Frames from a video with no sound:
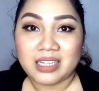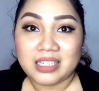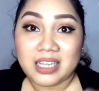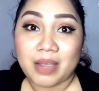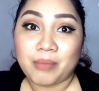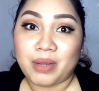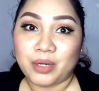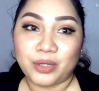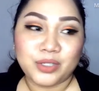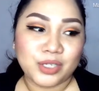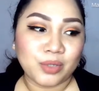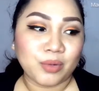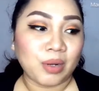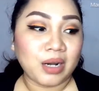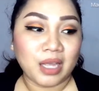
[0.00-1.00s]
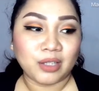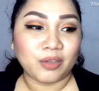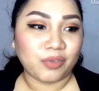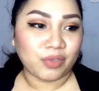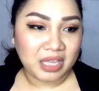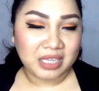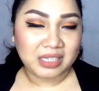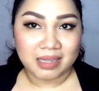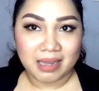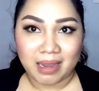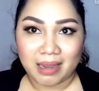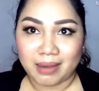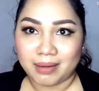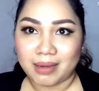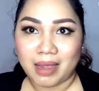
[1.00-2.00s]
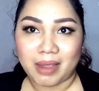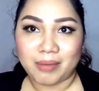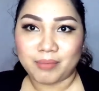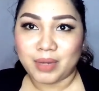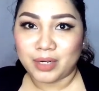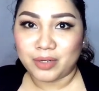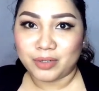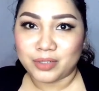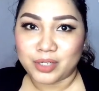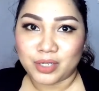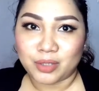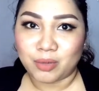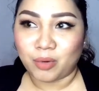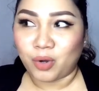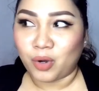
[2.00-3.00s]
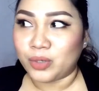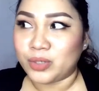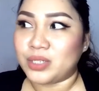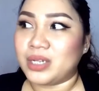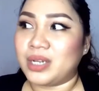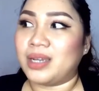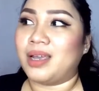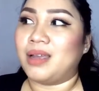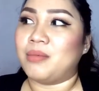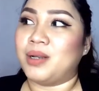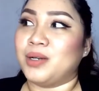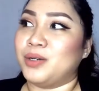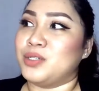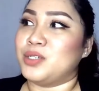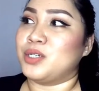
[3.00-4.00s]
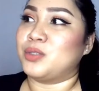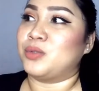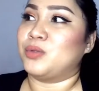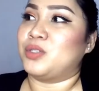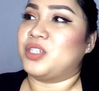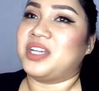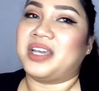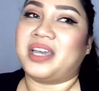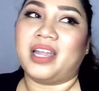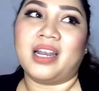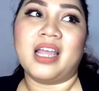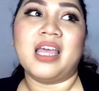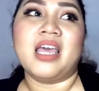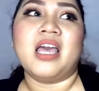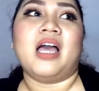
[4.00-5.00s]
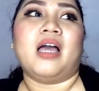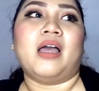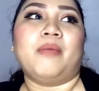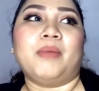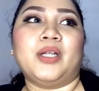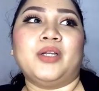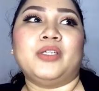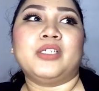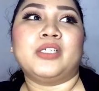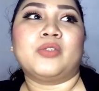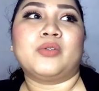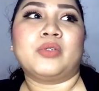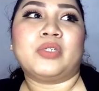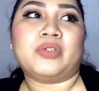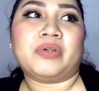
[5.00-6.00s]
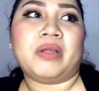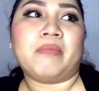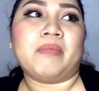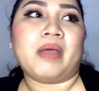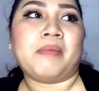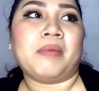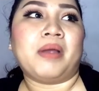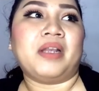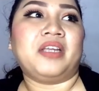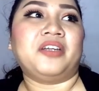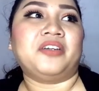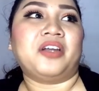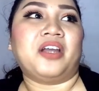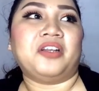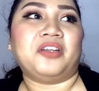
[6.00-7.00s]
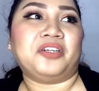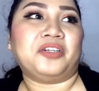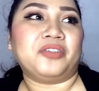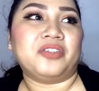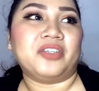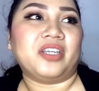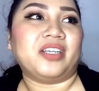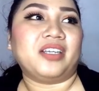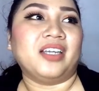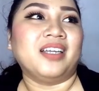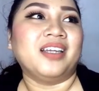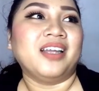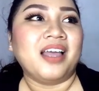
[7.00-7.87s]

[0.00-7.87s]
Kasi I'm allergic to a lot of things, like I'm allergic to kojic, I'm allergic to chicken, I'm allergic to shrimp, I'm allergic